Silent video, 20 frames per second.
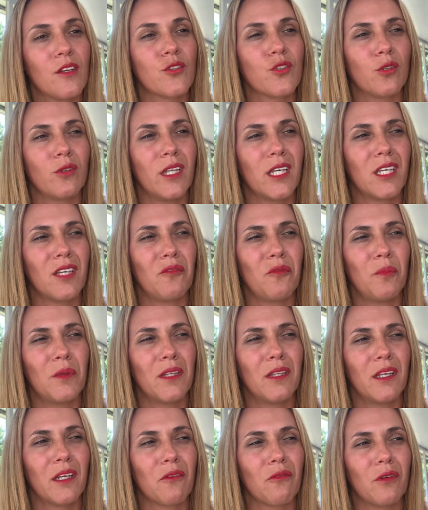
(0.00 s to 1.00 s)
So like, you ever
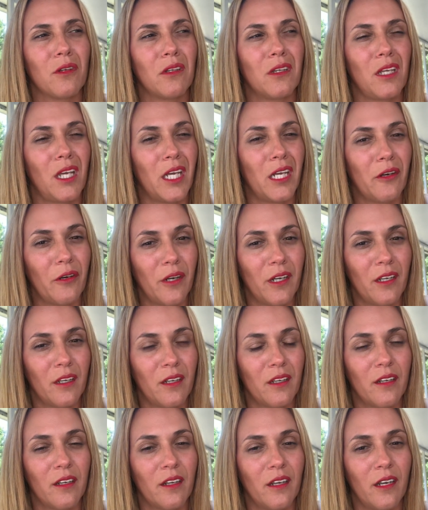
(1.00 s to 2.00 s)
been like really angry
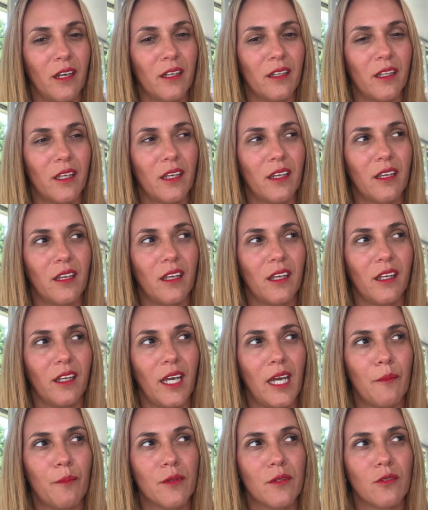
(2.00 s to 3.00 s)
and like it
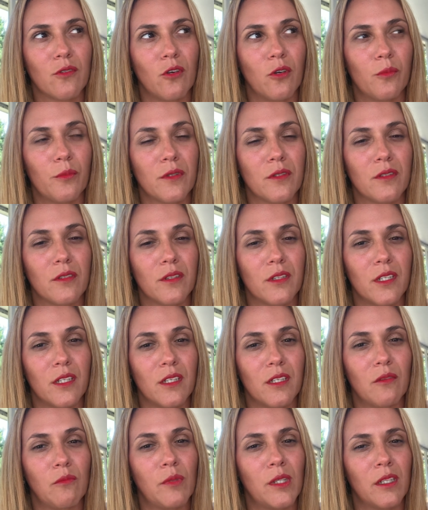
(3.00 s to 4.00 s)
happens almost
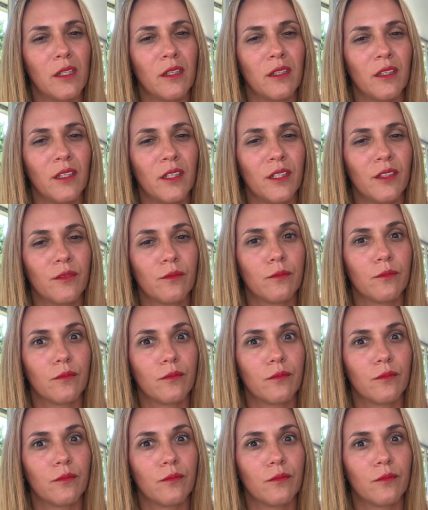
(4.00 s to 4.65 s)
immediately?